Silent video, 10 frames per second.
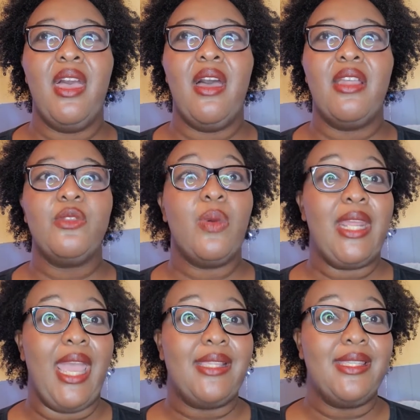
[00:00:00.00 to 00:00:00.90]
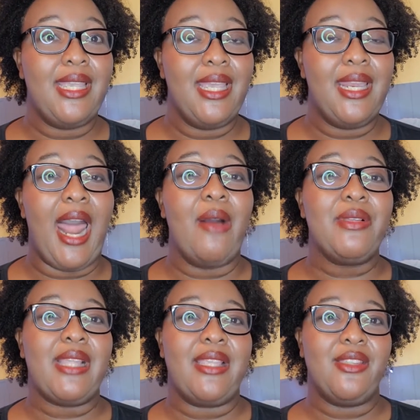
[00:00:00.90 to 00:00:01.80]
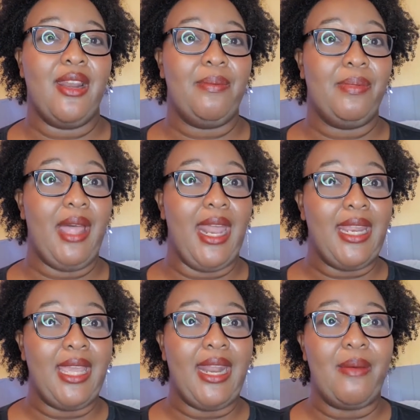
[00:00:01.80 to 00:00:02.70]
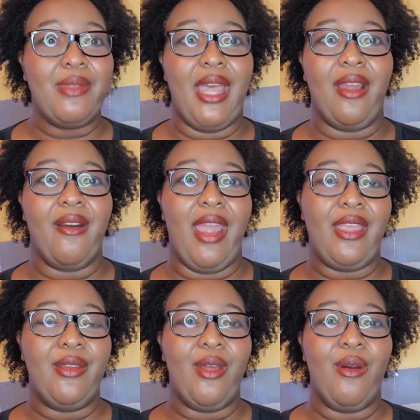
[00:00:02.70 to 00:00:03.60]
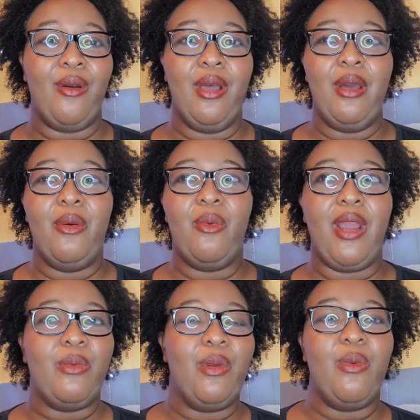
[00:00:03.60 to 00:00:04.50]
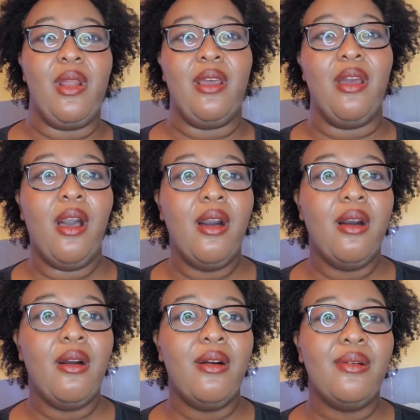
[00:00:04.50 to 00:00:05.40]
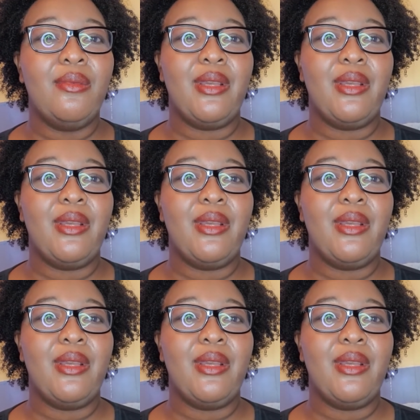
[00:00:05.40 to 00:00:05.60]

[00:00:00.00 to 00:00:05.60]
2018, I was like started planning and I'm like, all right, where do we want to go?